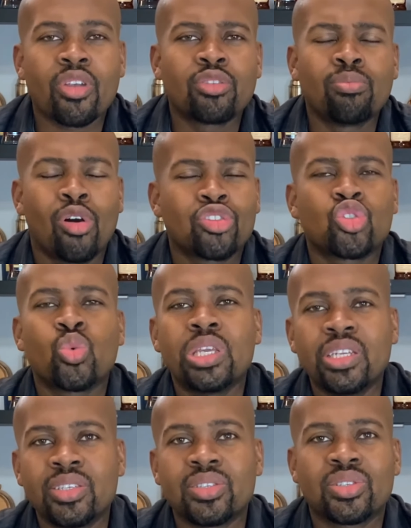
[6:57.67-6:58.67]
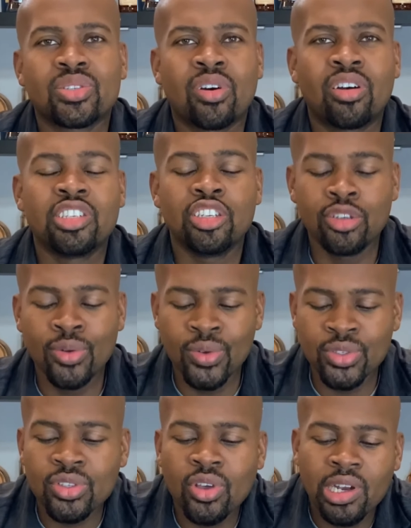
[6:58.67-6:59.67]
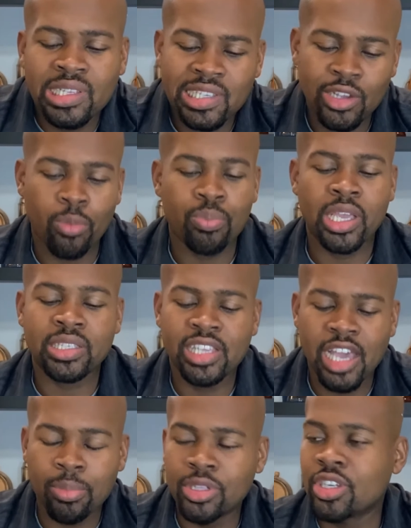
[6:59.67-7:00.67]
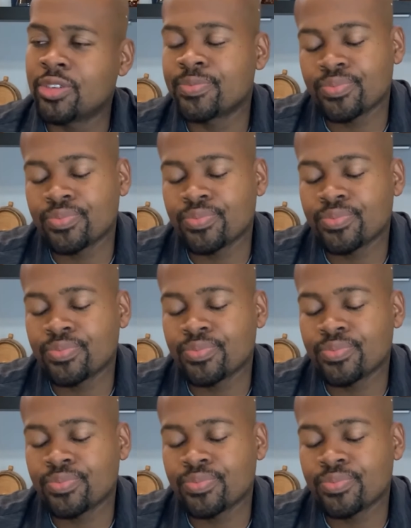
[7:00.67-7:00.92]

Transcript: more sweetness on the nose, honestly, compared to the Appleton.